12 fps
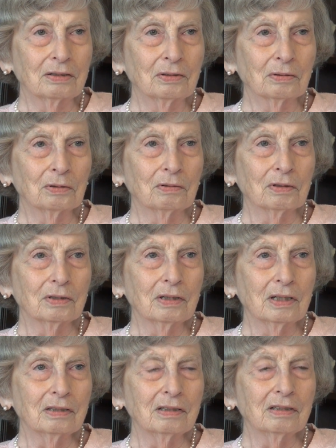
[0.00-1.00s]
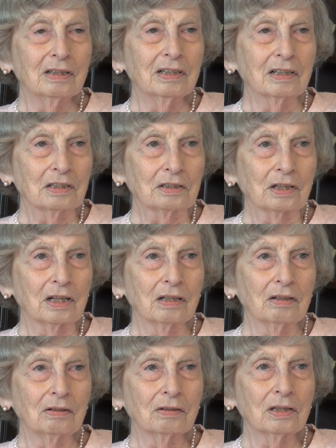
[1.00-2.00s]
took over and did the English
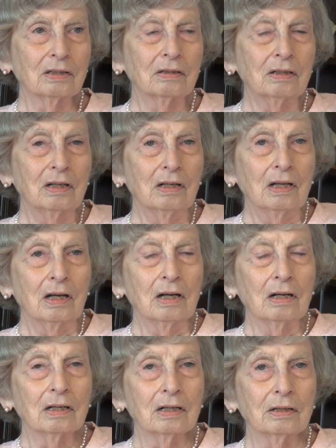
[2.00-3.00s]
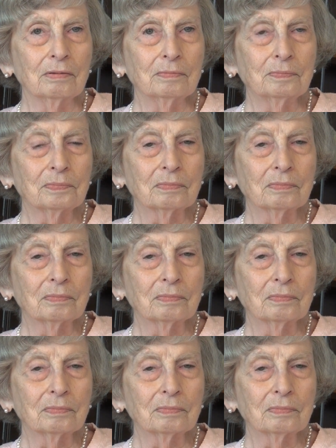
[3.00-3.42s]
cataloging. Um,